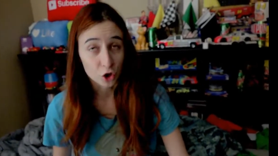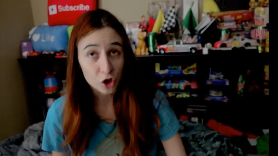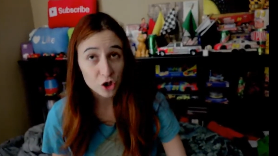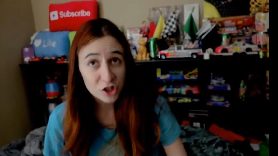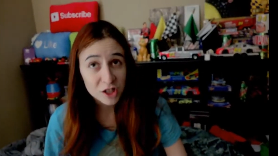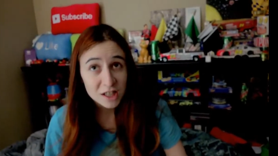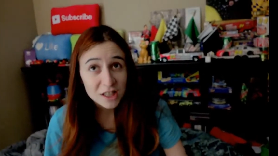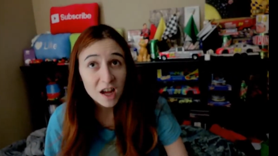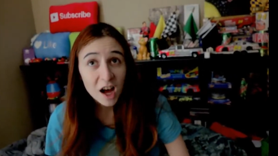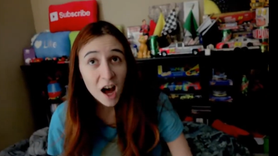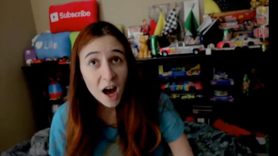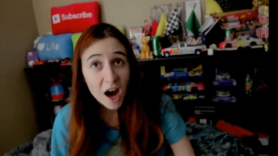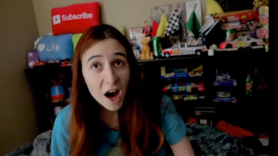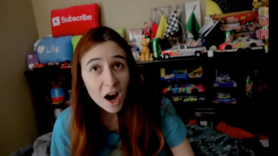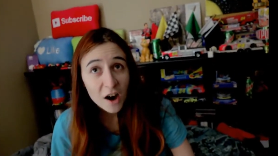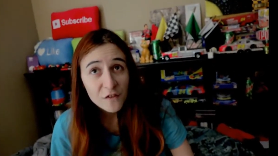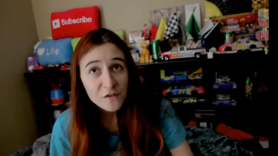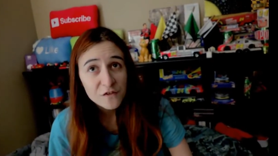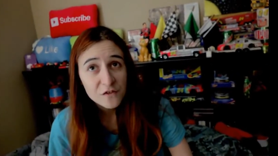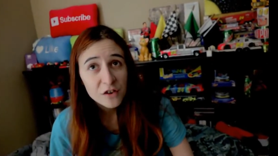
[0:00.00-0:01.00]
your smell.
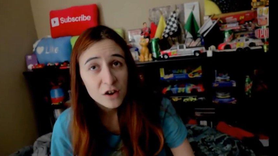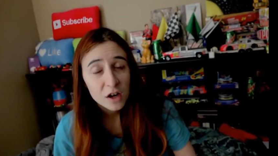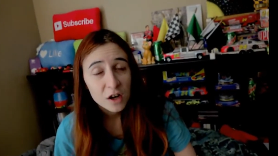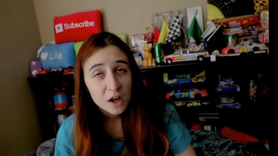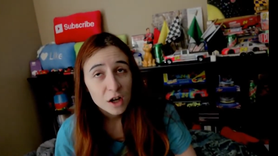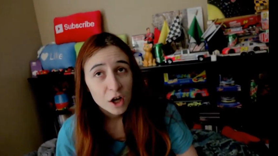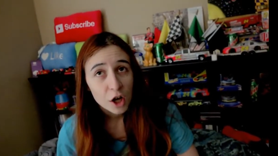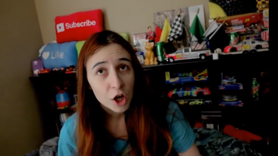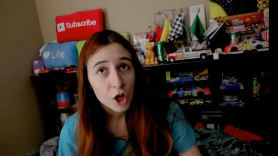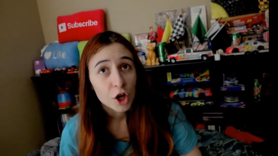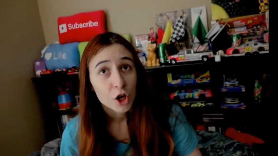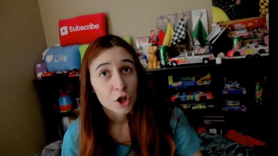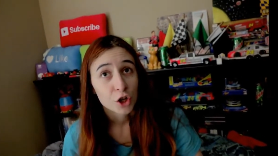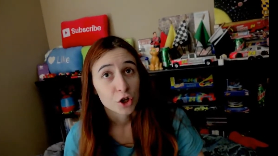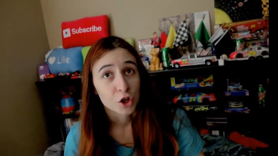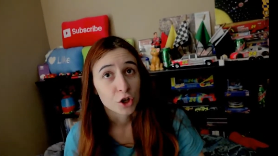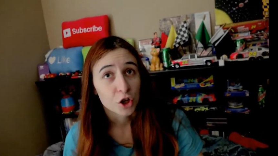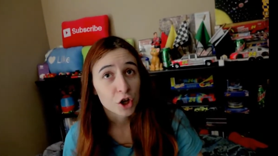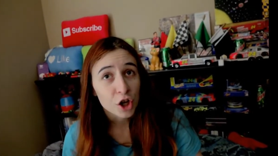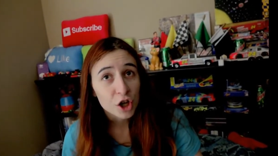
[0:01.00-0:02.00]

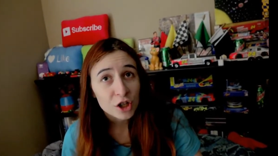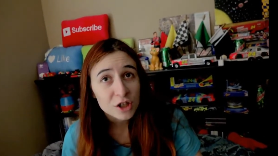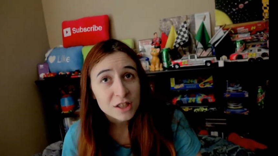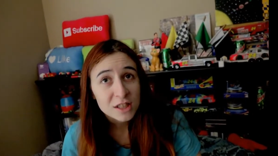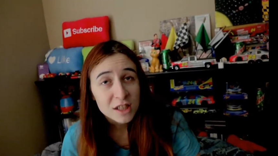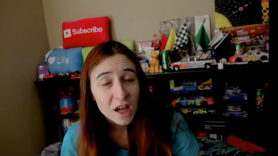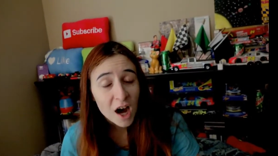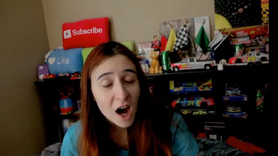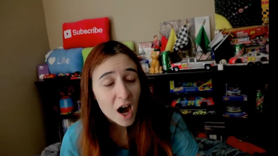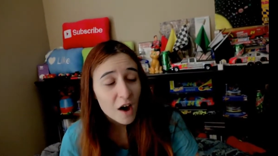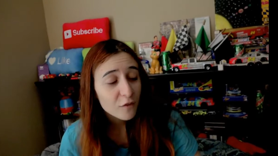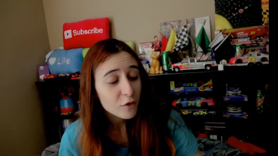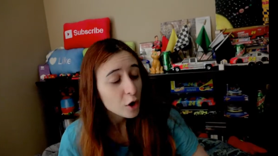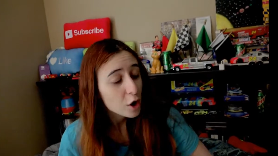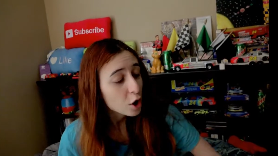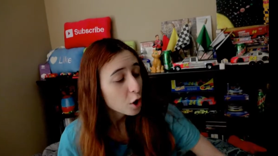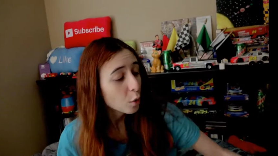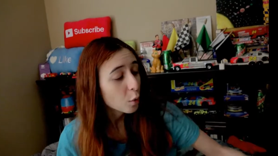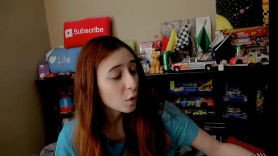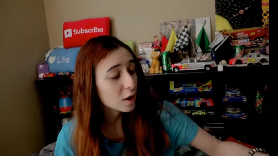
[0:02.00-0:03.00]
These
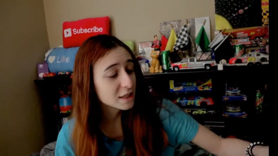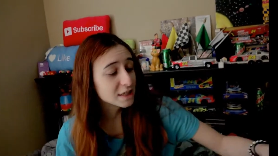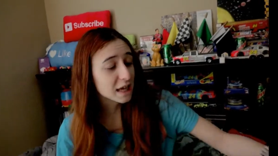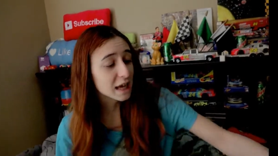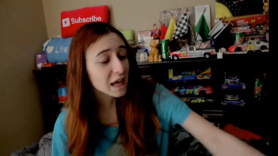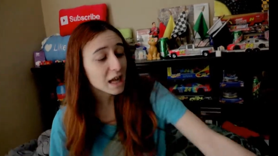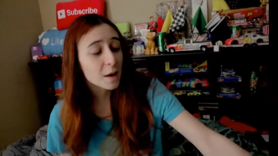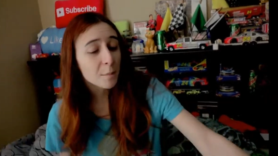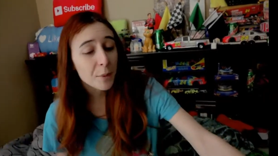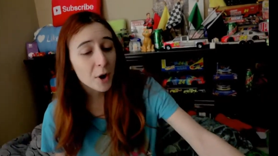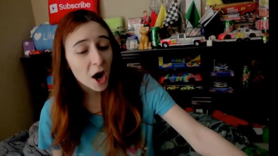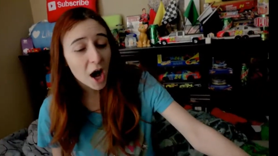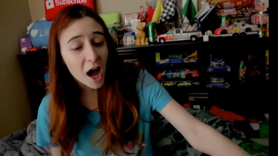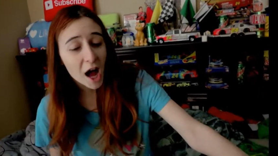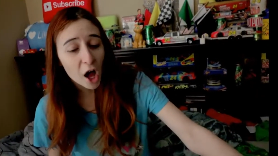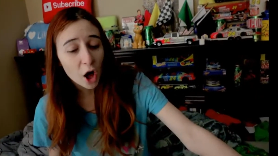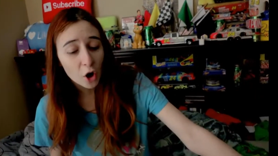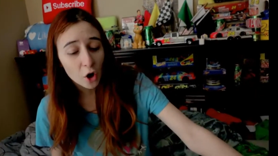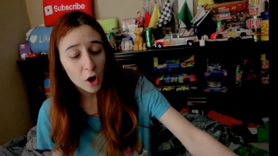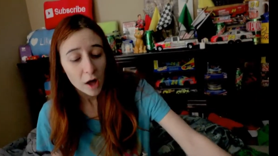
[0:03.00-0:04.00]

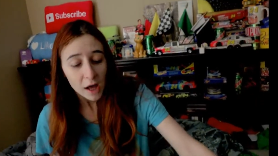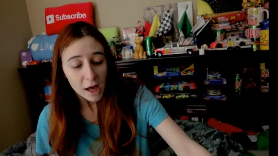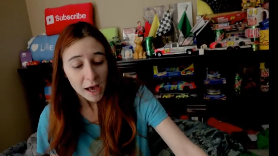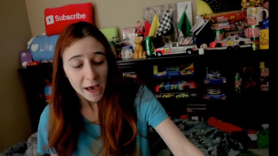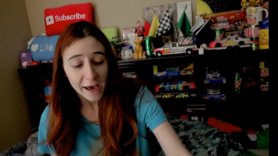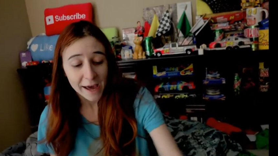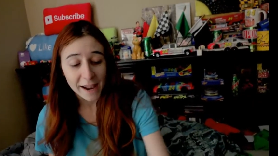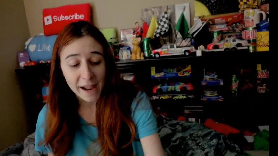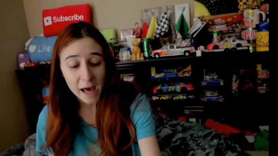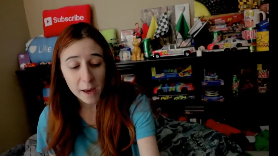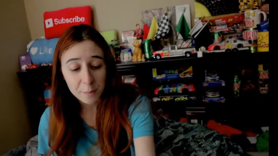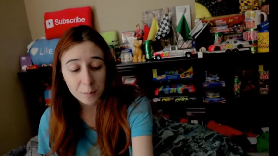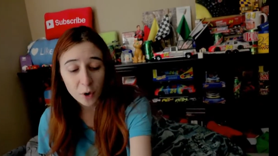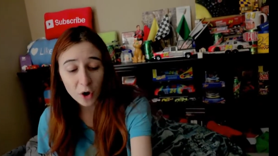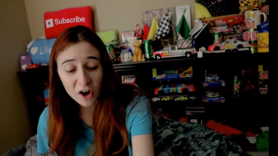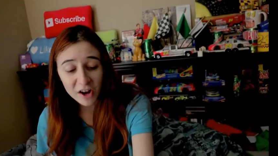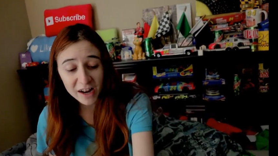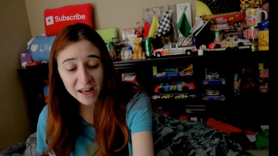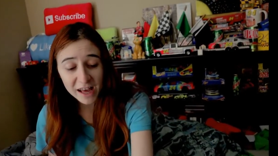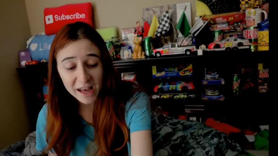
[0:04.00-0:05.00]
Reuben. You take a
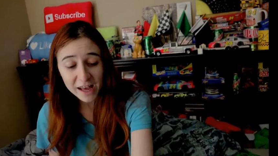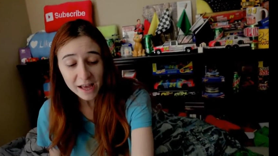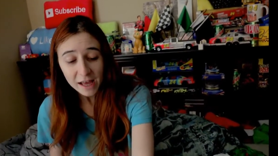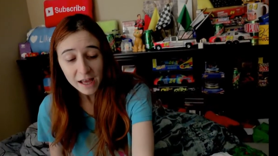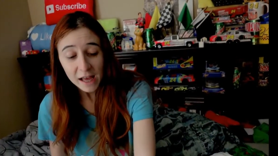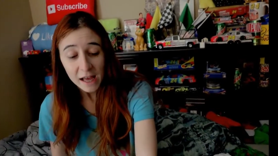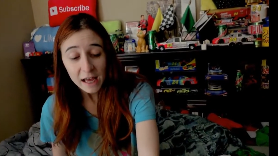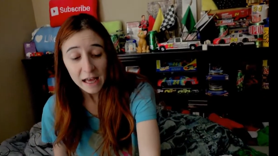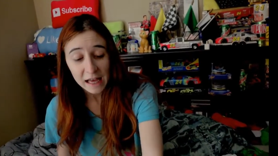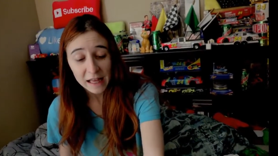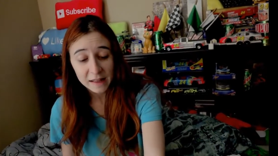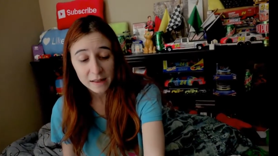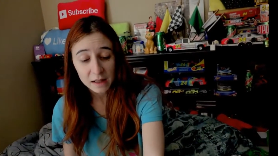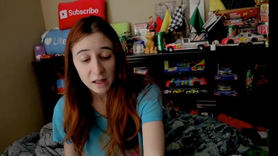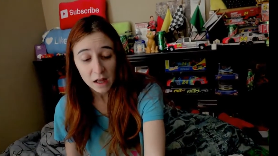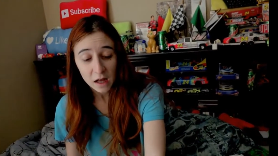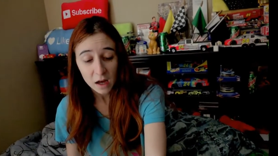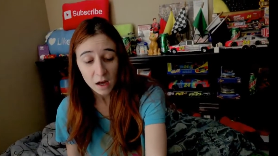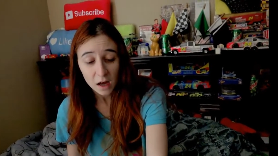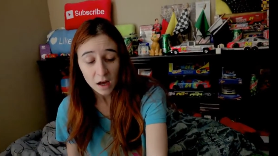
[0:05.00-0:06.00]
duck. You take
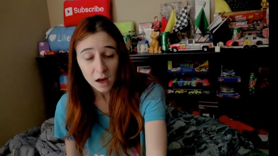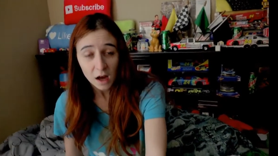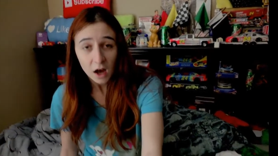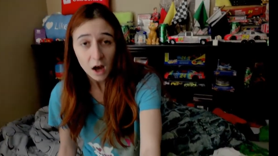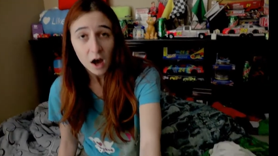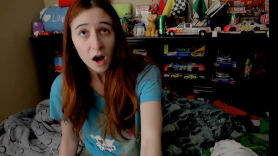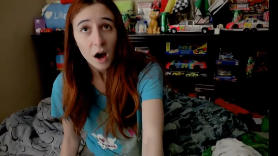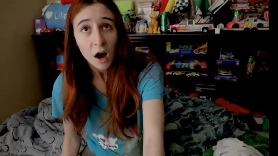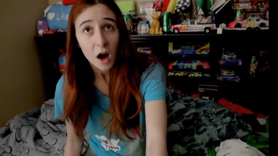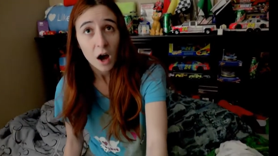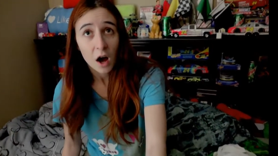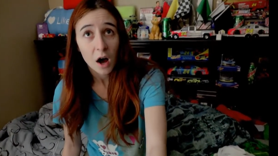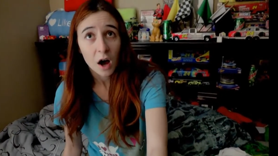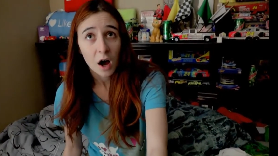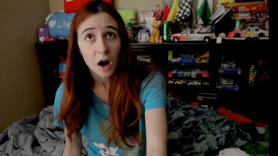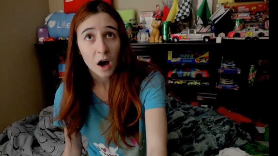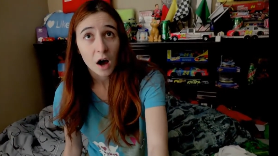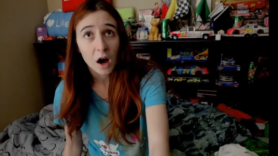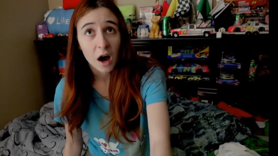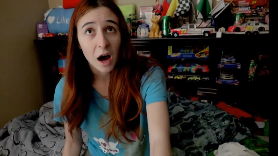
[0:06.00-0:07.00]
a
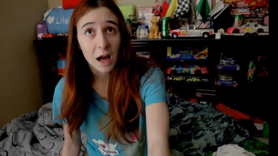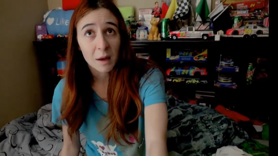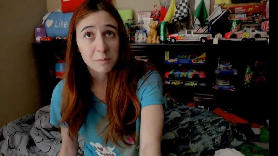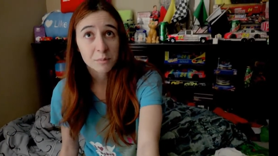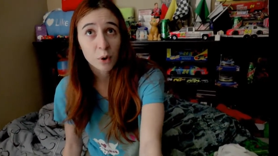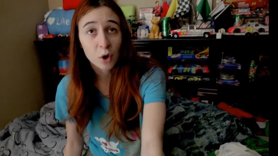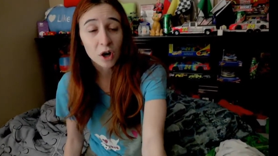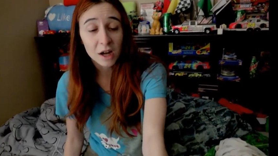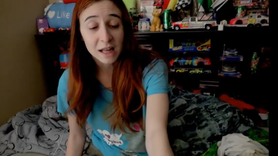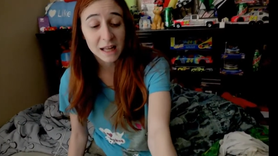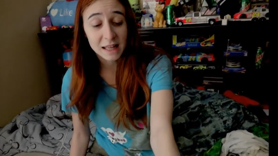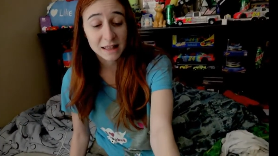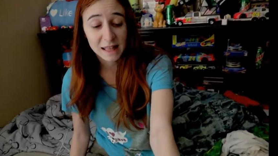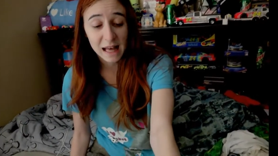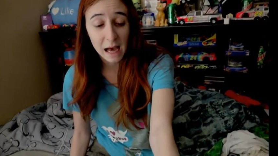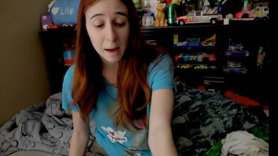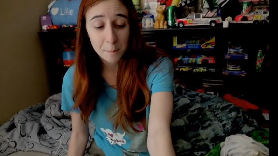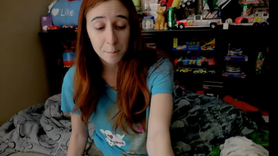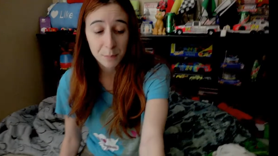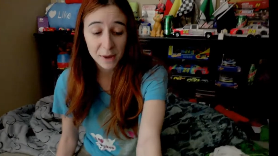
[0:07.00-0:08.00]
duck. You take
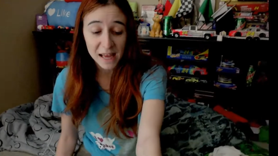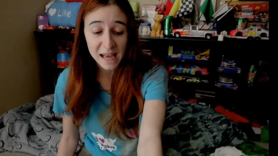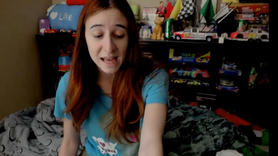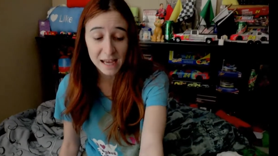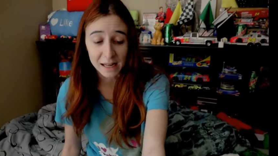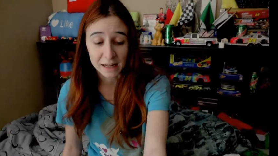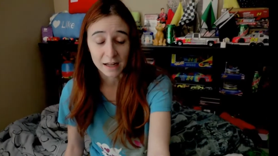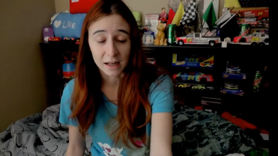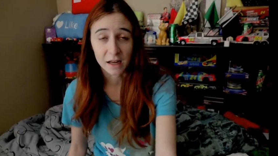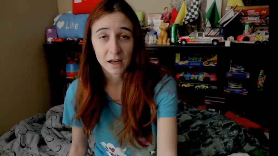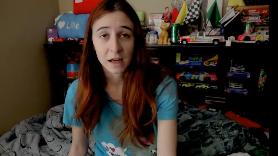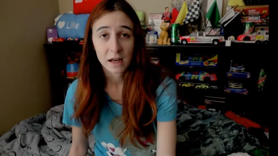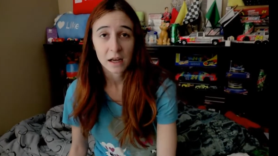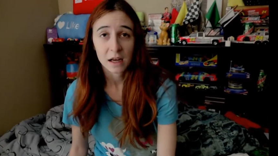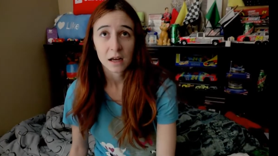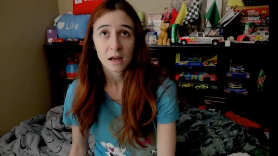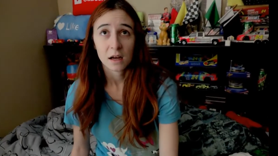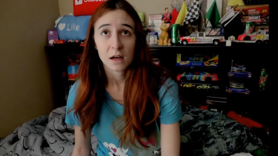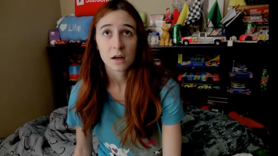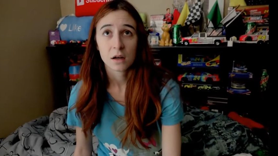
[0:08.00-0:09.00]
a
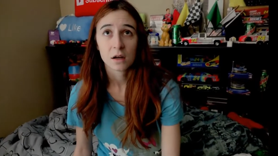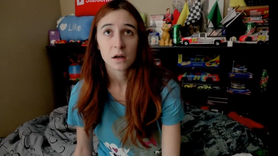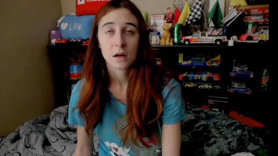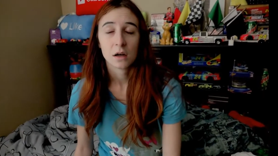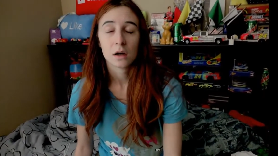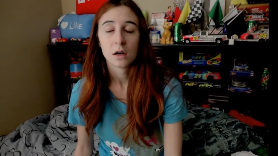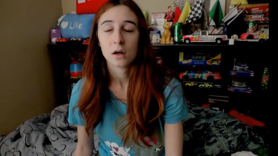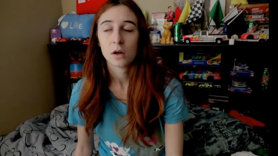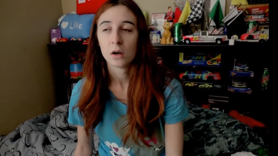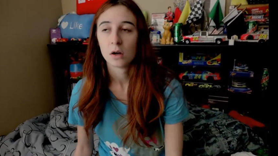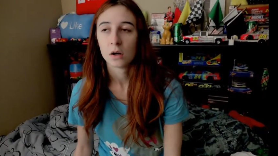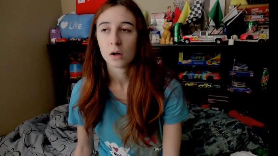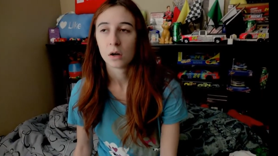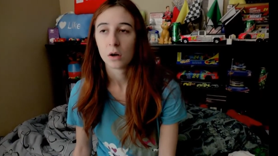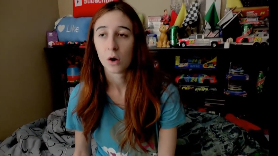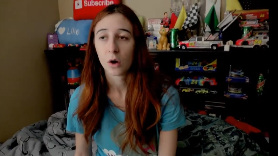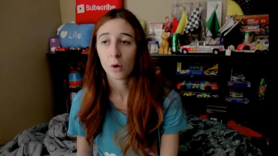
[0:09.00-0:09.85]
duck.